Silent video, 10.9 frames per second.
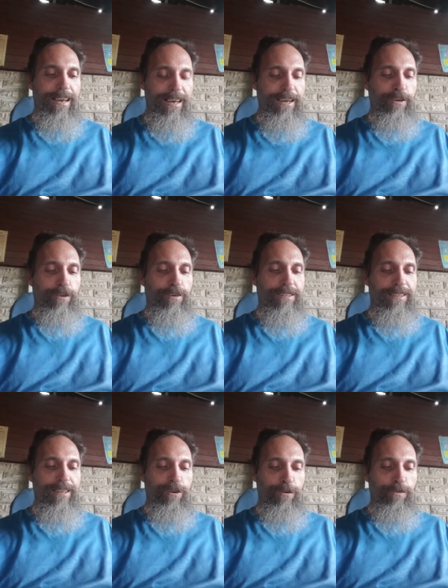
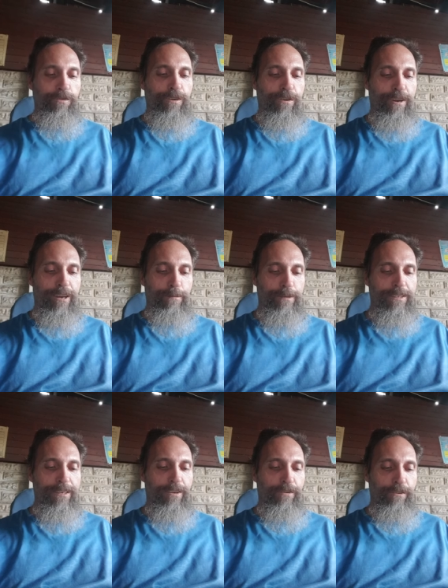increasing North Korean
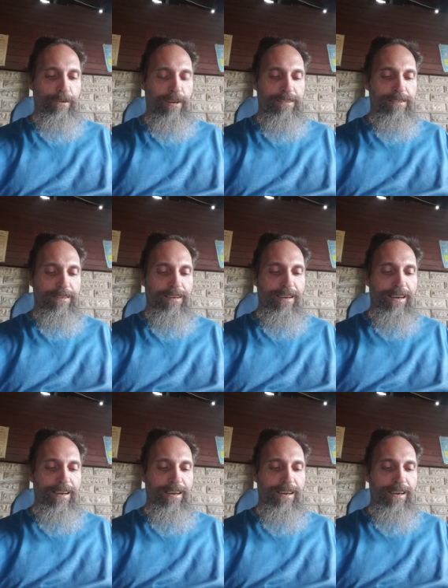missile threats.